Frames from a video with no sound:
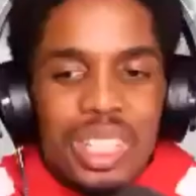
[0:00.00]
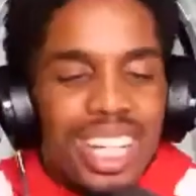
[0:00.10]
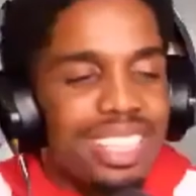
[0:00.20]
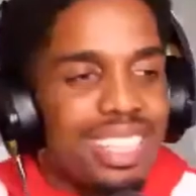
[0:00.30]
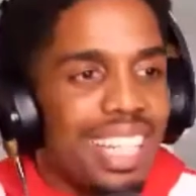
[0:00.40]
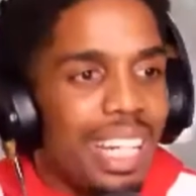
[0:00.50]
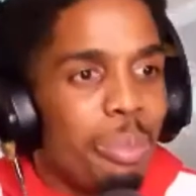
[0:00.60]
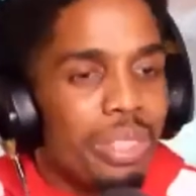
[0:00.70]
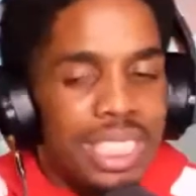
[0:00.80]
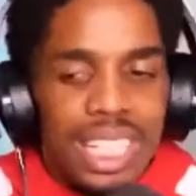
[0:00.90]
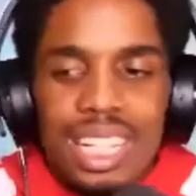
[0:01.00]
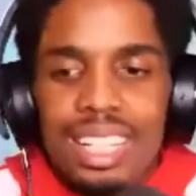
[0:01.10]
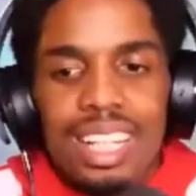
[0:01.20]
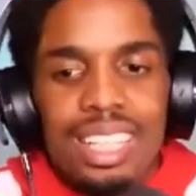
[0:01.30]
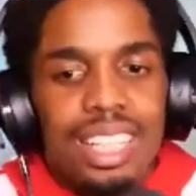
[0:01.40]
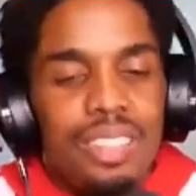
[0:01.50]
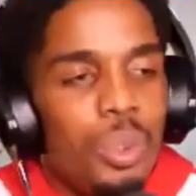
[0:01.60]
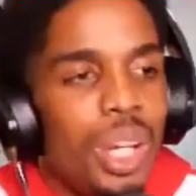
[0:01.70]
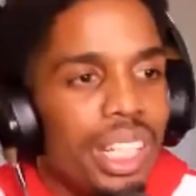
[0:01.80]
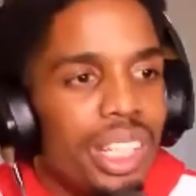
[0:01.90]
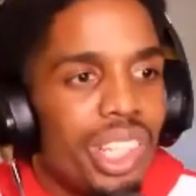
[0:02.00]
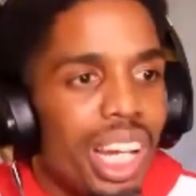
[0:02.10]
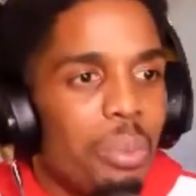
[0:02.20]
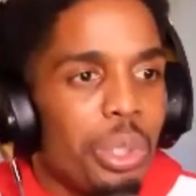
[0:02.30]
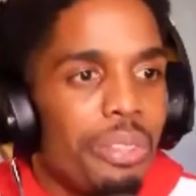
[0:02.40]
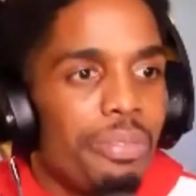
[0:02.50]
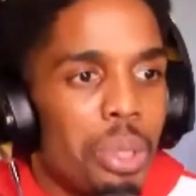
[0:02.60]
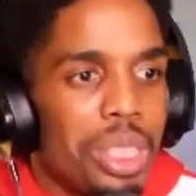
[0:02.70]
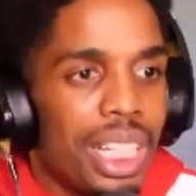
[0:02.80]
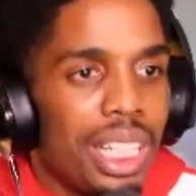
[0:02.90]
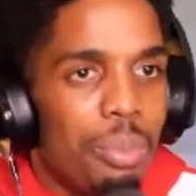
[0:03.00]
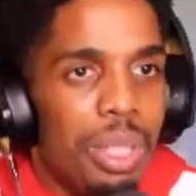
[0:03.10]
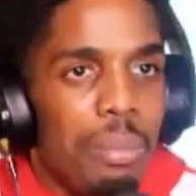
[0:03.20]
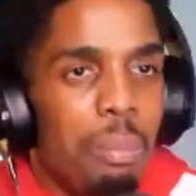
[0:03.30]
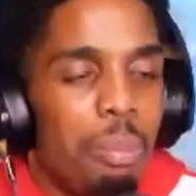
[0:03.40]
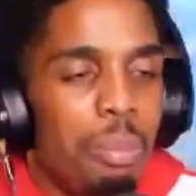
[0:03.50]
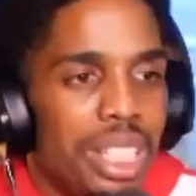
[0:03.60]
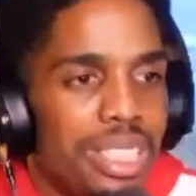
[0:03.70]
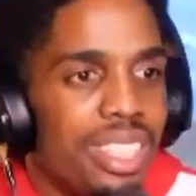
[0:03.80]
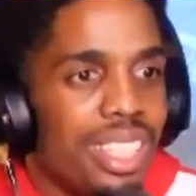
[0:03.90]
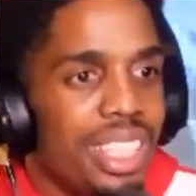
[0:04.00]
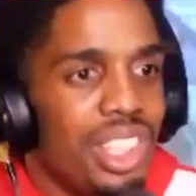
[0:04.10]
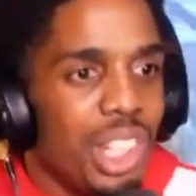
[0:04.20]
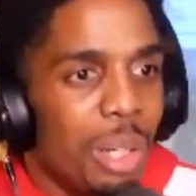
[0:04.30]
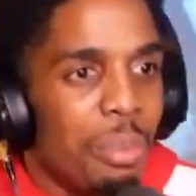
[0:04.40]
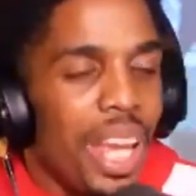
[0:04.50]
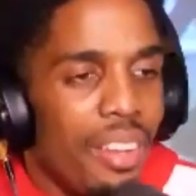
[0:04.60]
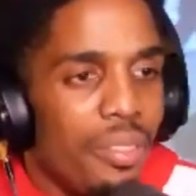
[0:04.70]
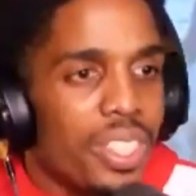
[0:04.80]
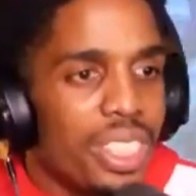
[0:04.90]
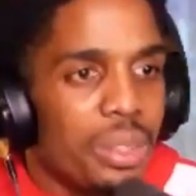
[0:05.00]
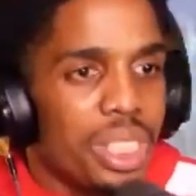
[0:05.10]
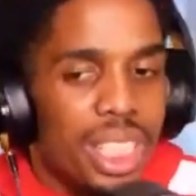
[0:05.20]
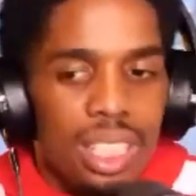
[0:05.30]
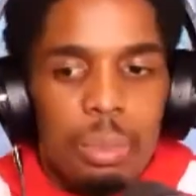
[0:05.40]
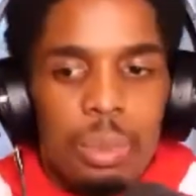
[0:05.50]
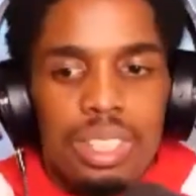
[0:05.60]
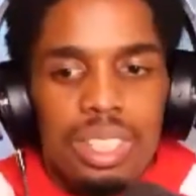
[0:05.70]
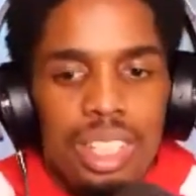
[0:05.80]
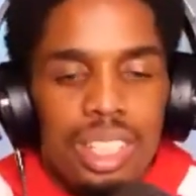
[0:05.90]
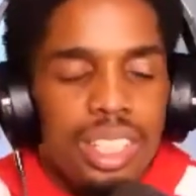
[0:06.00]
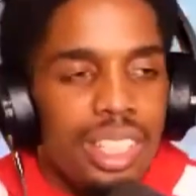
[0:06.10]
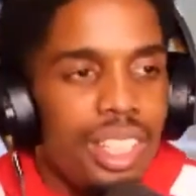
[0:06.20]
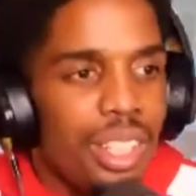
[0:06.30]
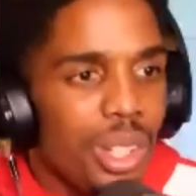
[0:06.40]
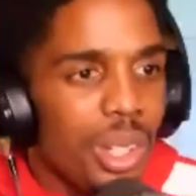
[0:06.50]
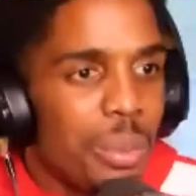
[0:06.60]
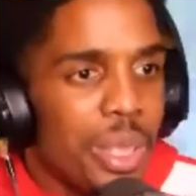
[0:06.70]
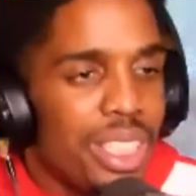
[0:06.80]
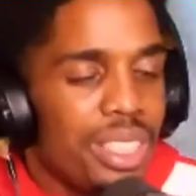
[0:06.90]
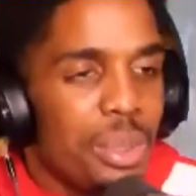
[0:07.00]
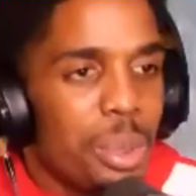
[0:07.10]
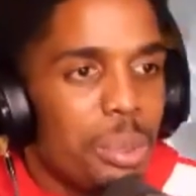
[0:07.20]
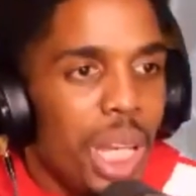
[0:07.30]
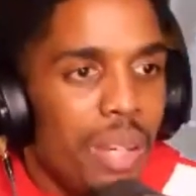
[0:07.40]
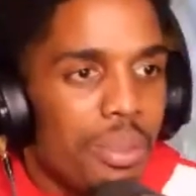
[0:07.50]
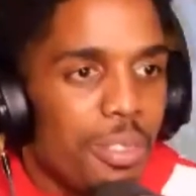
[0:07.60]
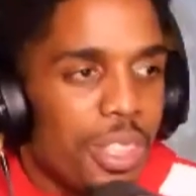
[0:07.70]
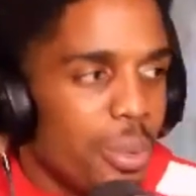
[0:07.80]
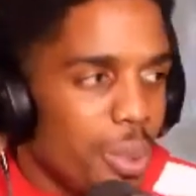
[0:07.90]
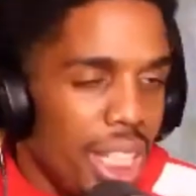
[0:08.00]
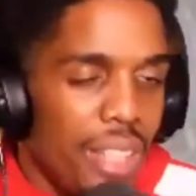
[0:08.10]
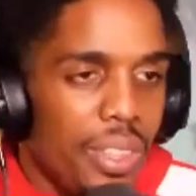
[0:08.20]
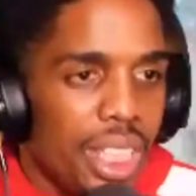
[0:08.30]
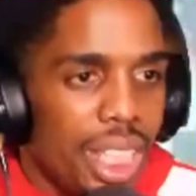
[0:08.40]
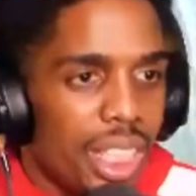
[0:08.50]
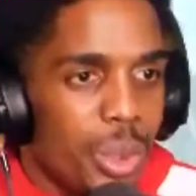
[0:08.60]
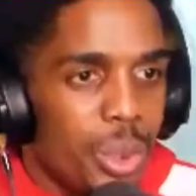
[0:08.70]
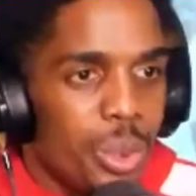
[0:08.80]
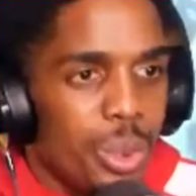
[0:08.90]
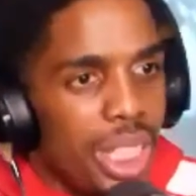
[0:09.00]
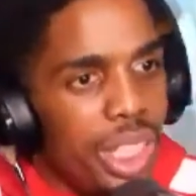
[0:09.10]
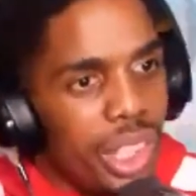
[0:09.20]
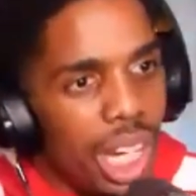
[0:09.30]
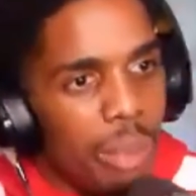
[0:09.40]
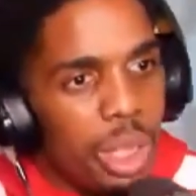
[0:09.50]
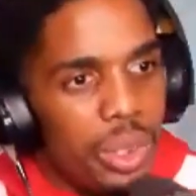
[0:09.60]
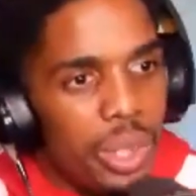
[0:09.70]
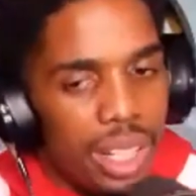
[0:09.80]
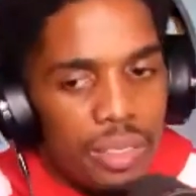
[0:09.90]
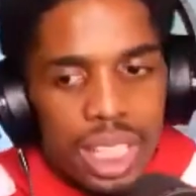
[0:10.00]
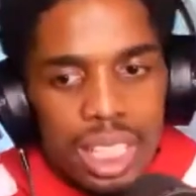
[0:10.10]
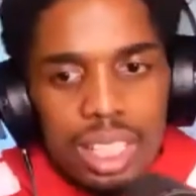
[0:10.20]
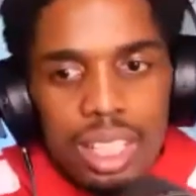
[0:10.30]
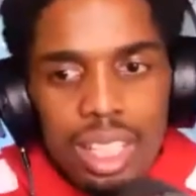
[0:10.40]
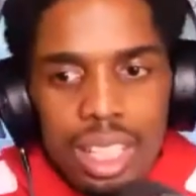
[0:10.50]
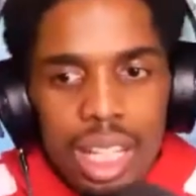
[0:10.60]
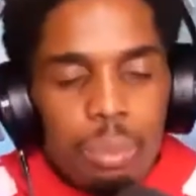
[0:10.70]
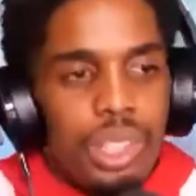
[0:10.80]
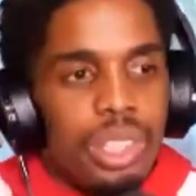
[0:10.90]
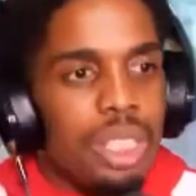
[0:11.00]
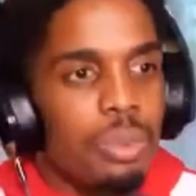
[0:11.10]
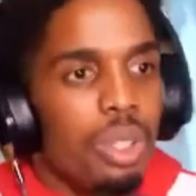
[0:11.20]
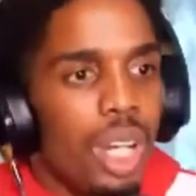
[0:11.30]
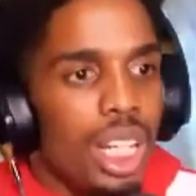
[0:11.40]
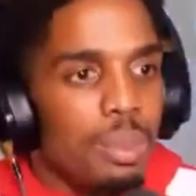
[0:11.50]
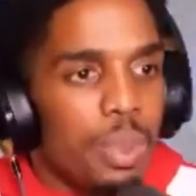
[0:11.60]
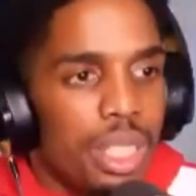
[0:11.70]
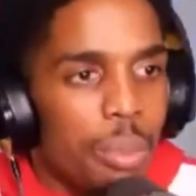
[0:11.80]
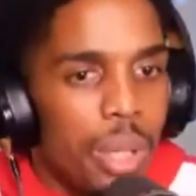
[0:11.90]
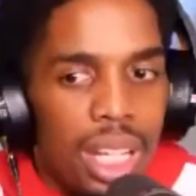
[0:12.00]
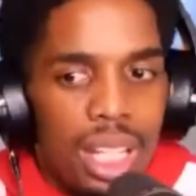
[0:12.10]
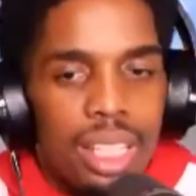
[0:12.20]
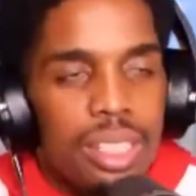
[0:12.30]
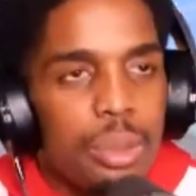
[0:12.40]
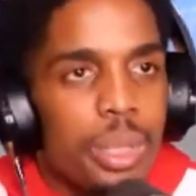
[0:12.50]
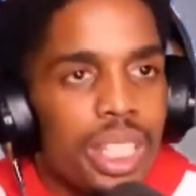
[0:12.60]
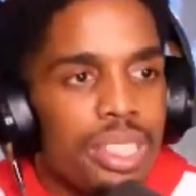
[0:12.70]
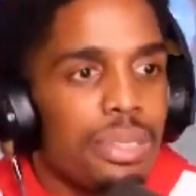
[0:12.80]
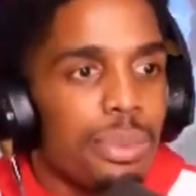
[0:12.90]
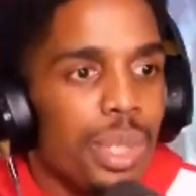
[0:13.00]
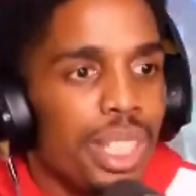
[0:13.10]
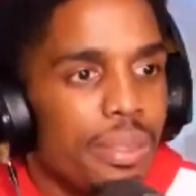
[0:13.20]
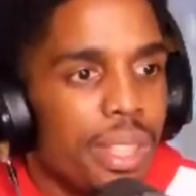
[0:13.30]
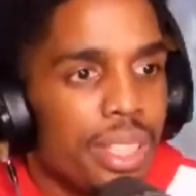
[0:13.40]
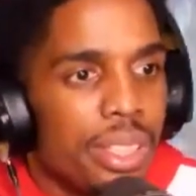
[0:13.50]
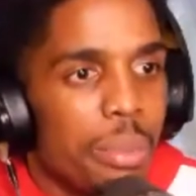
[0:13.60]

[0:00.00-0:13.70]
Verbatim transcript: snipers. Like I, I get if you had a job where your focus had to be mentally sharp every single second, but no, man, you're supposed to be having fun with everything that you do, any job that you have. Like, I'm sure that's why you guys picked up podcast and you be like, this is way funner than my